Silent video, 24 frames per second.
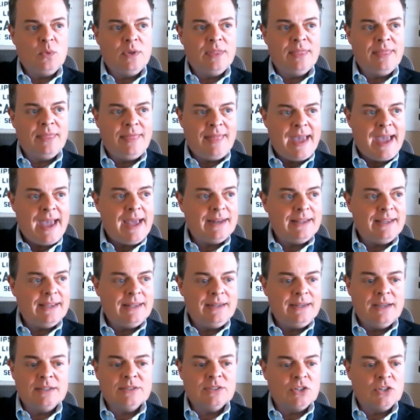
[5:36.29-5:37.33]
With that,
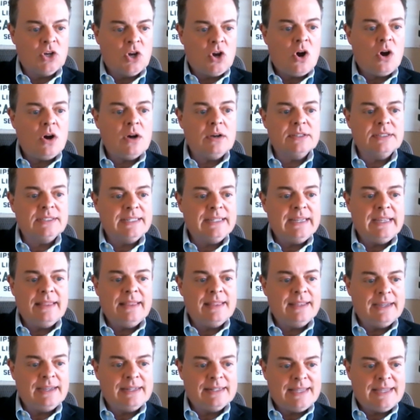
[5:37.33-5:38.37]
it doesn't cost
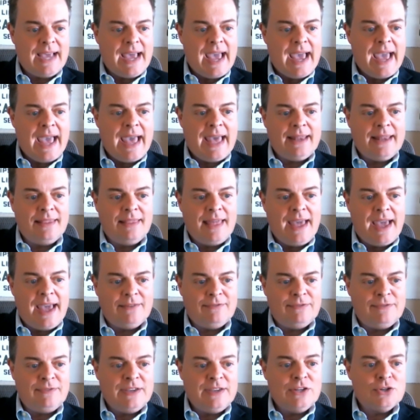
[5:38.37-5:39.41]
anything to add
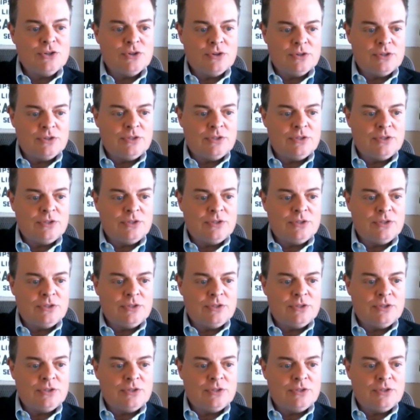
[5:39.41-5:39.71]
that feature